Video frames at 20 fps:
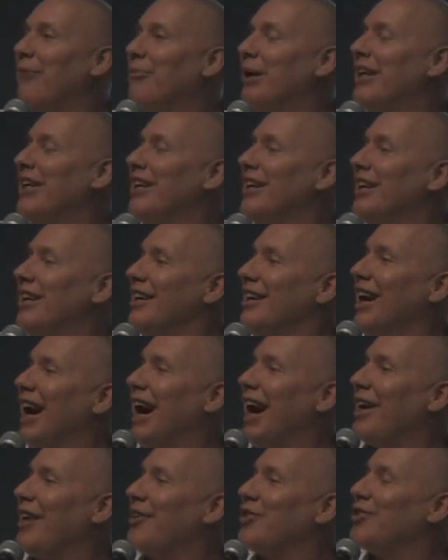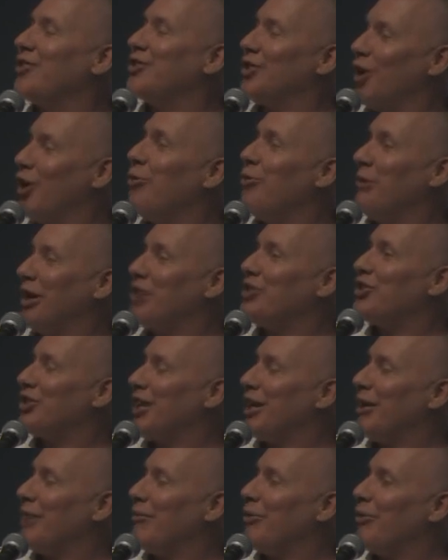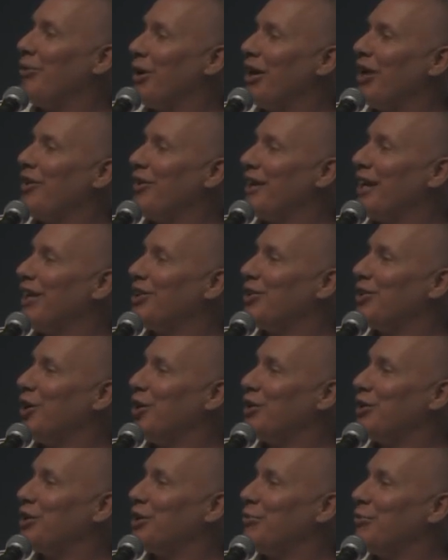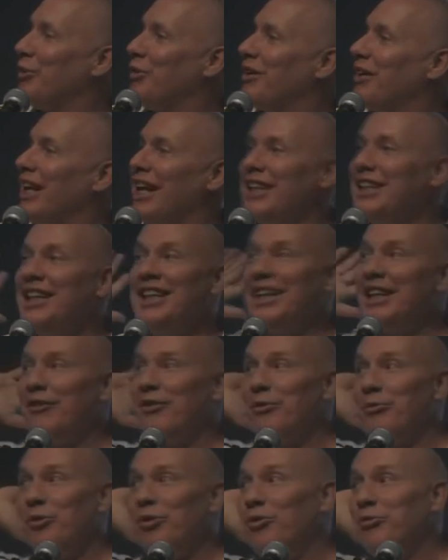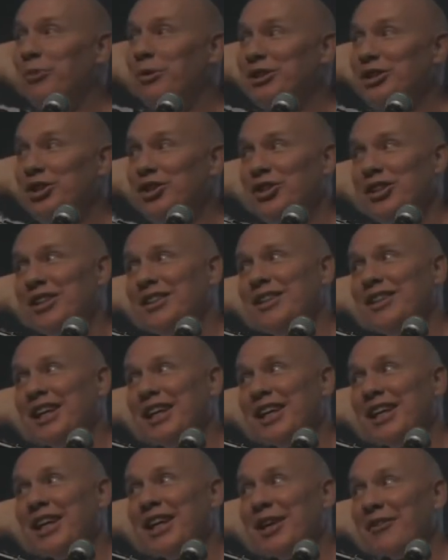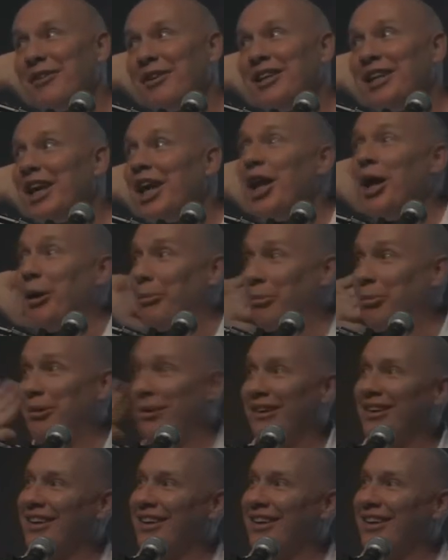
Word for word: But I so much am aware that it's all just a movie that I didn't even move positions. I didn't even get up.